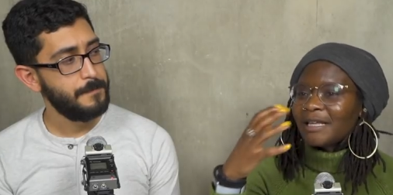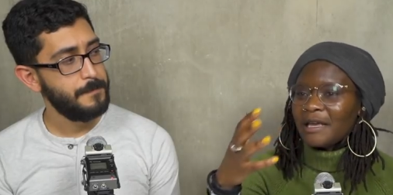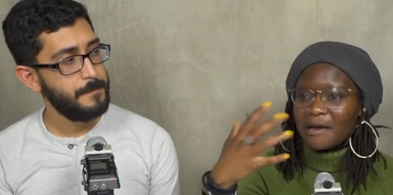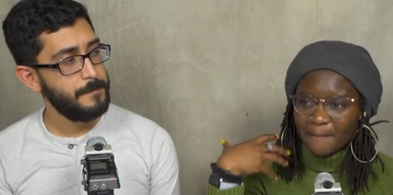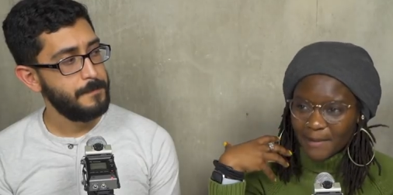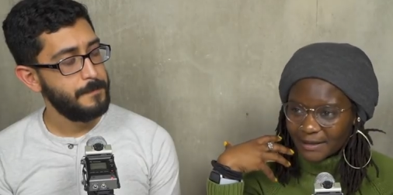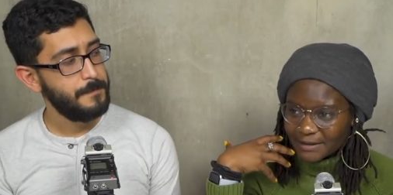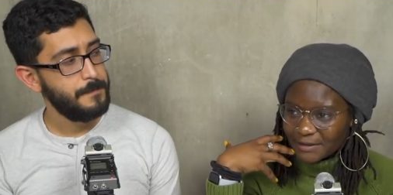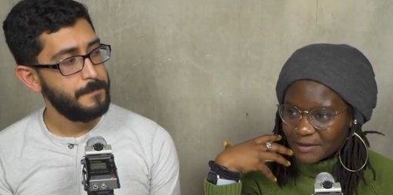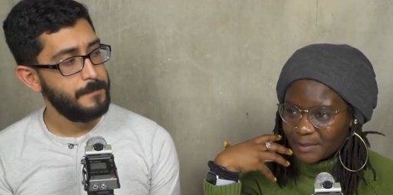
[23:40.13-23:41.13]
Speaker 1: they come back
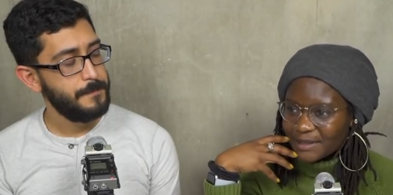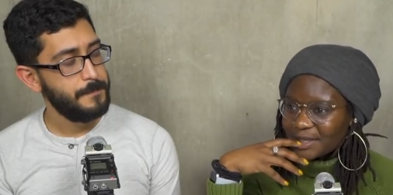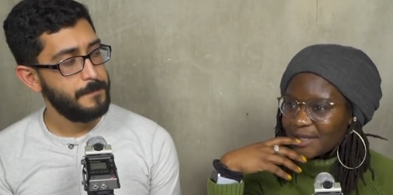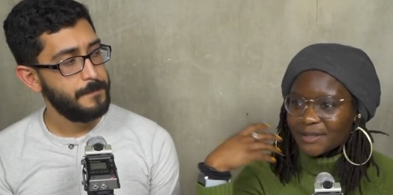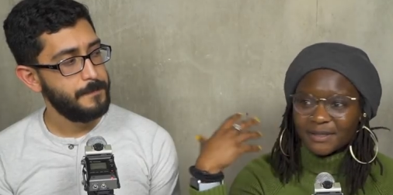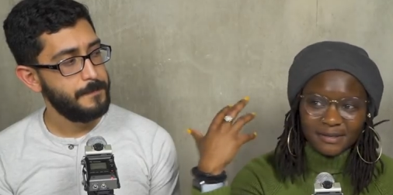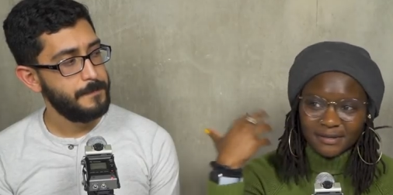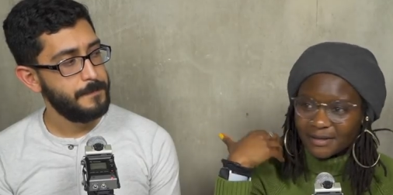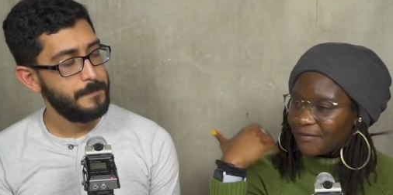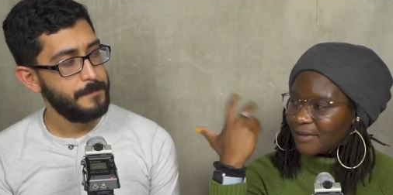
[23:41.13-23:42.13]
to their space and there's
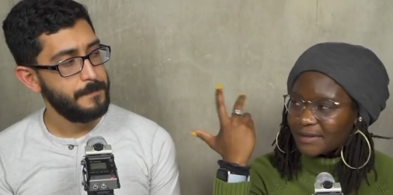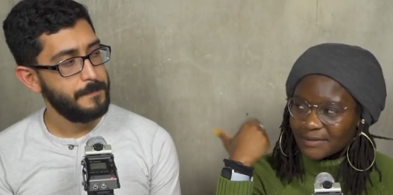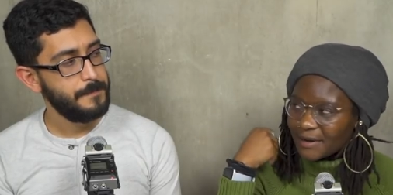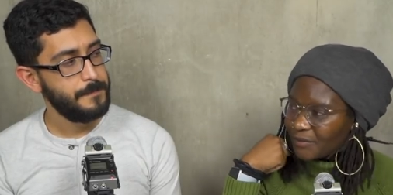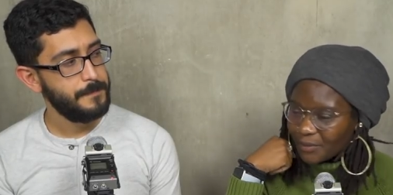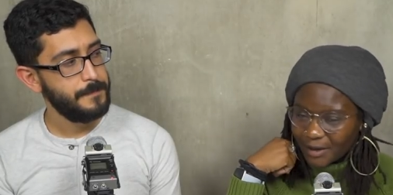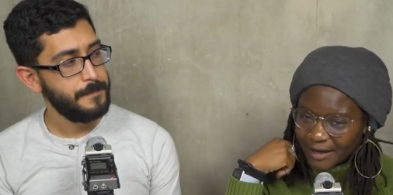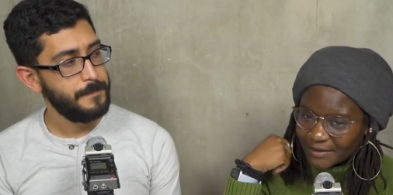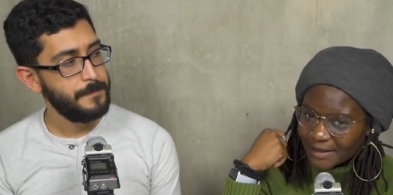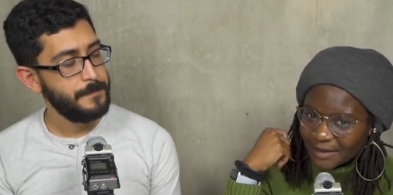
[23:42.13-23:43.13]
stuff they still have to work
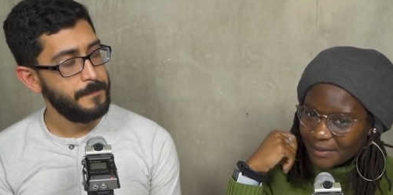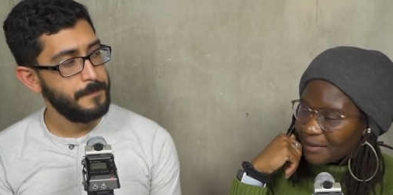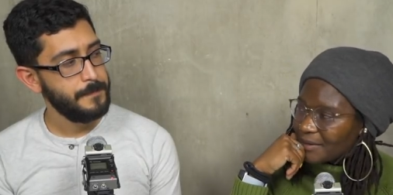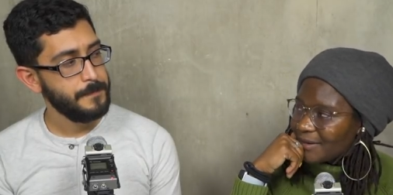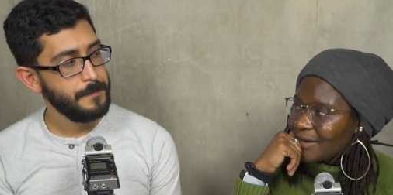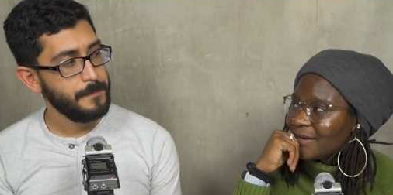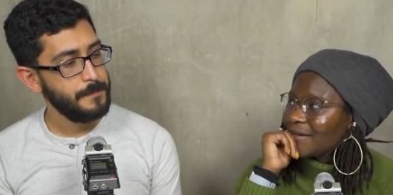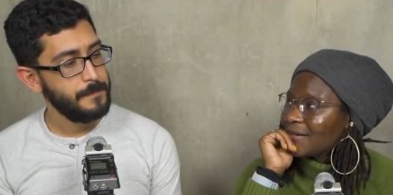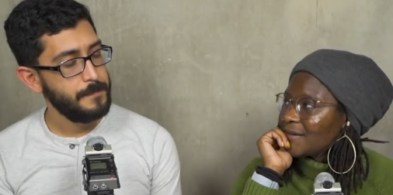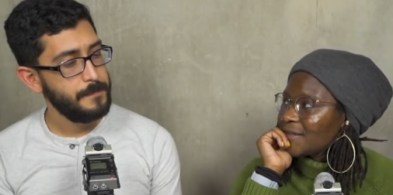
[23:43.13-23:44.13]
out together.
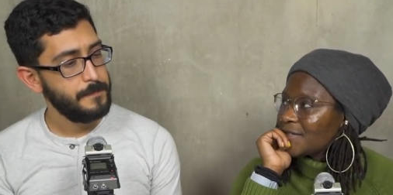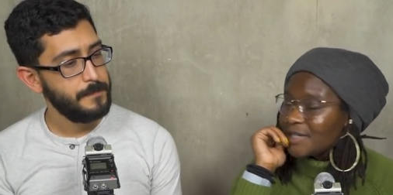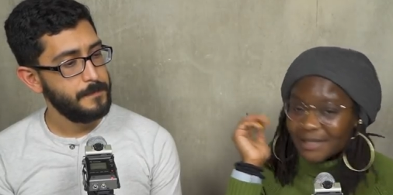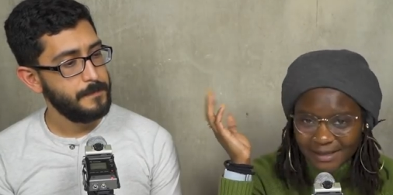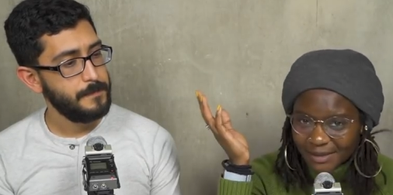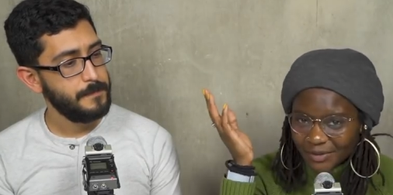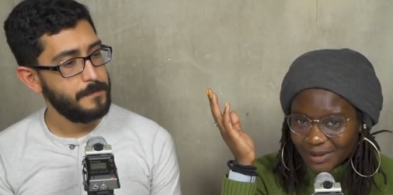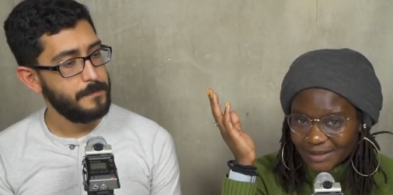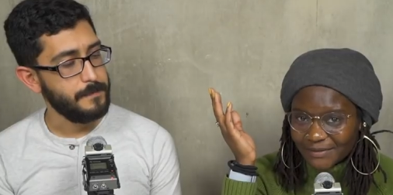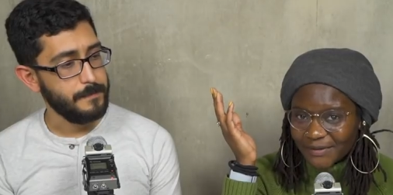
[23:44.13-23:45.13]
Just like the
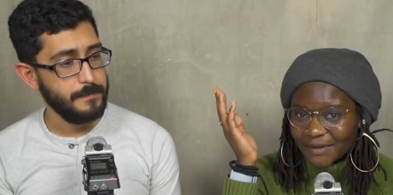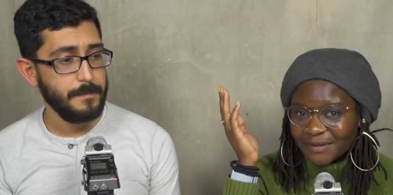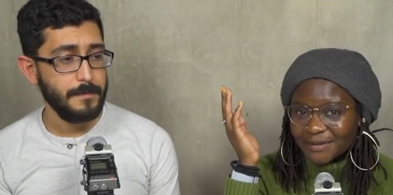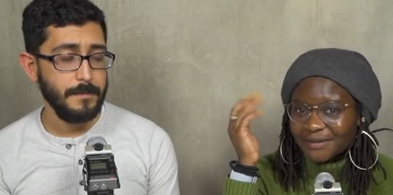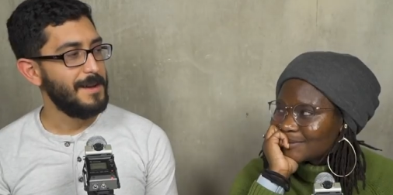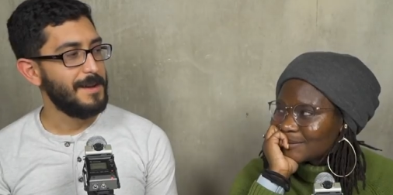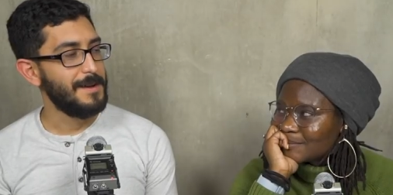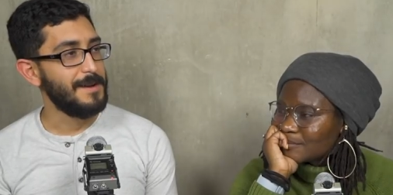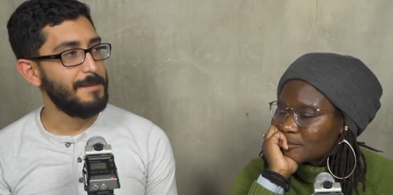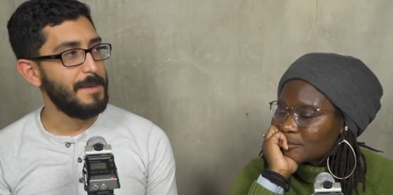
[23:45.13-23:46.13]
rest of y'all.
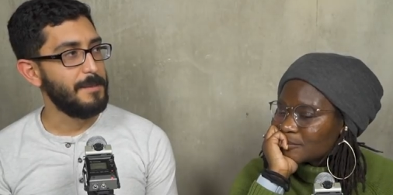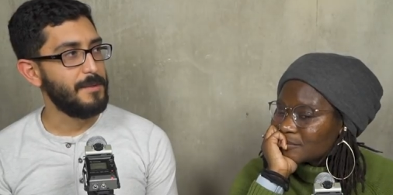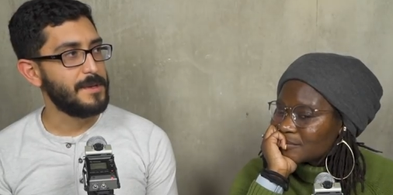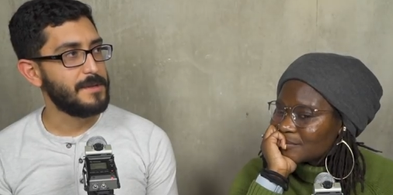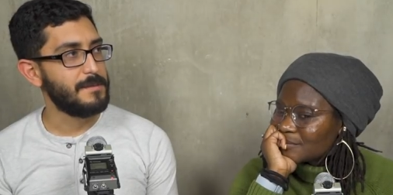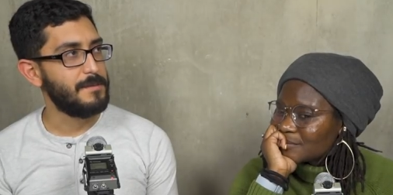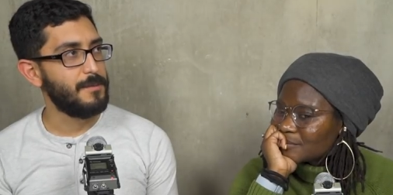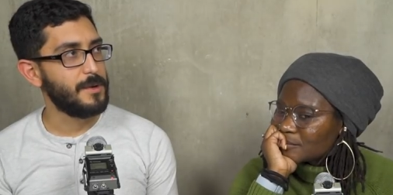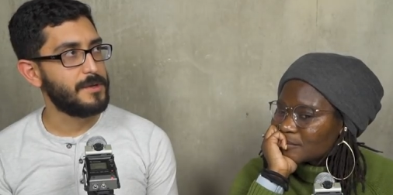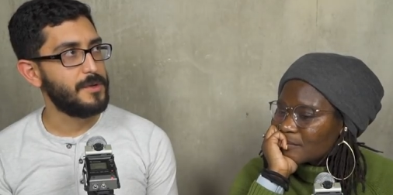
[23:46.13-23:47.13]
Speaker 2: Um, I mean, we're just,
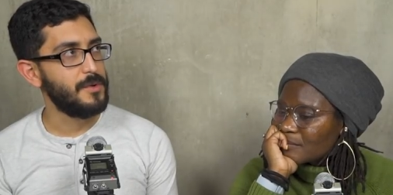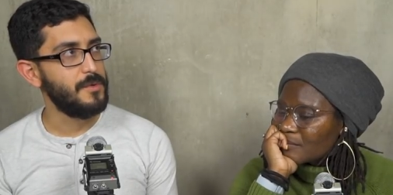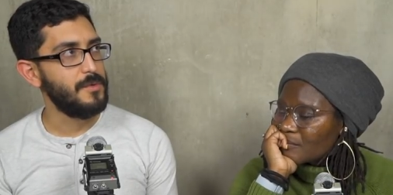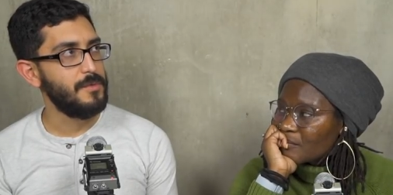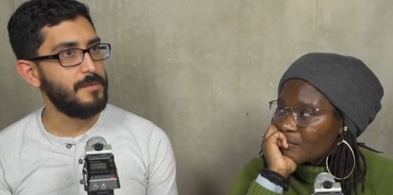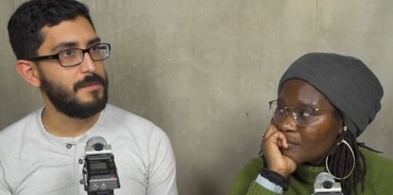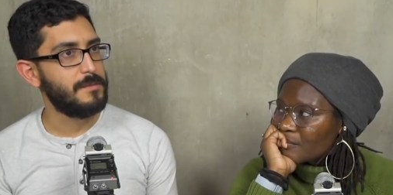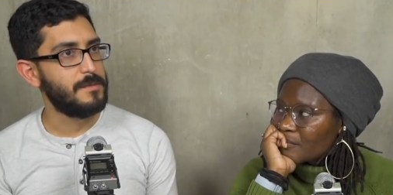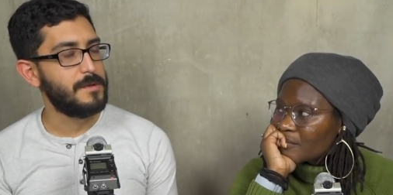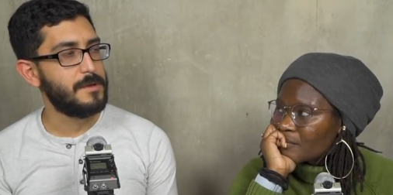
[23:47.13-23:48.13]
we're two
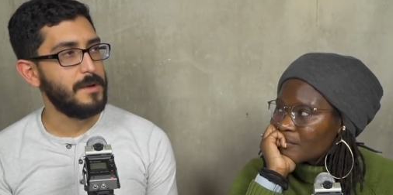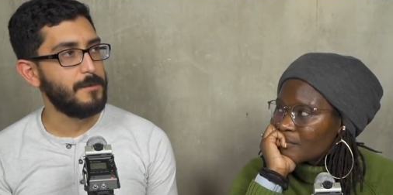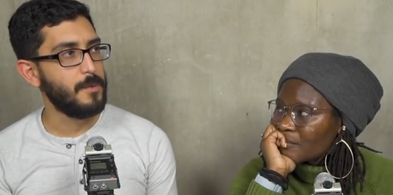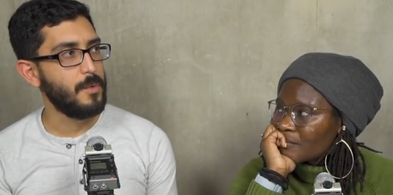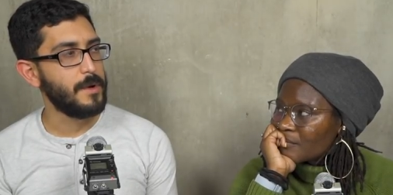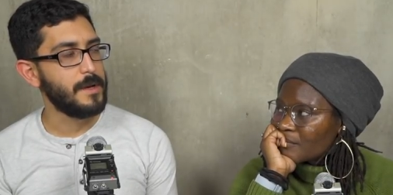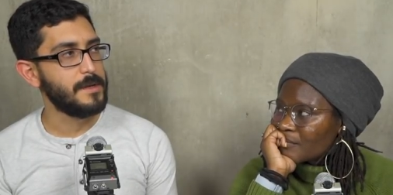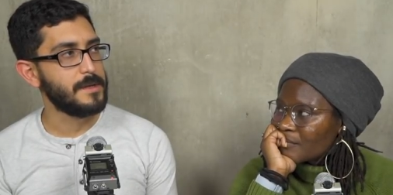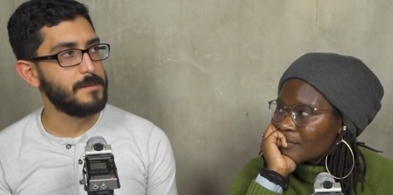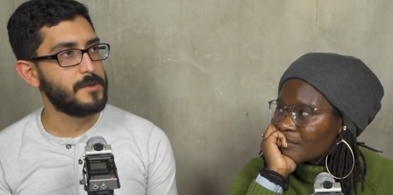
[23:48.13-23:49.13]
different
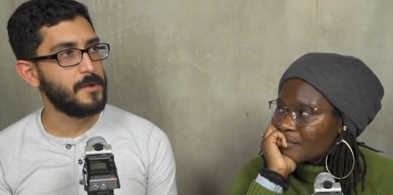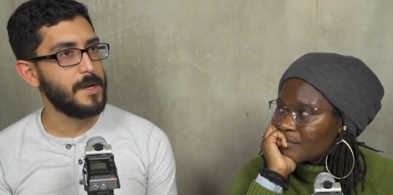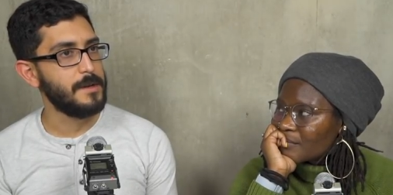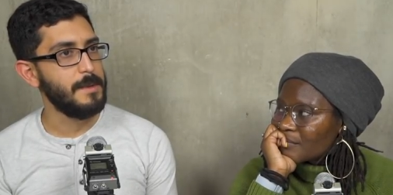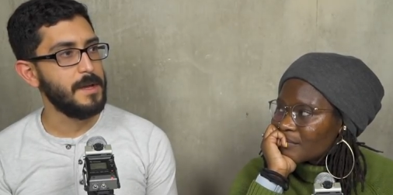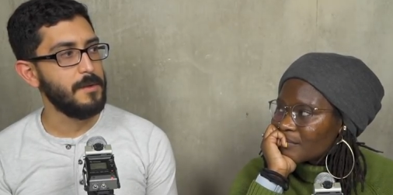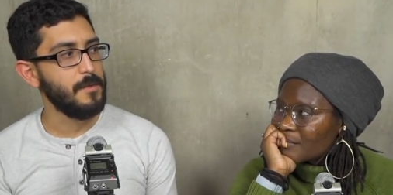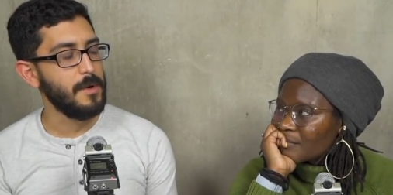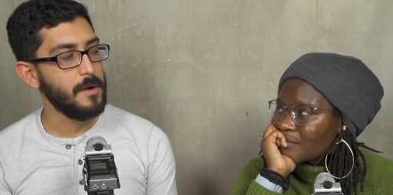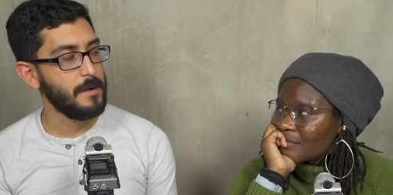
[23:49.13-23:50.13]
organisms trying to make it
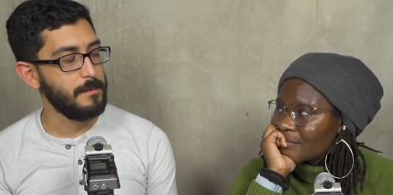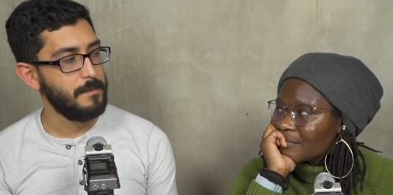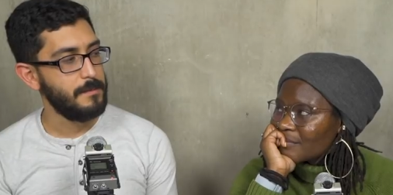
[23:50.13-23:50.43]
work.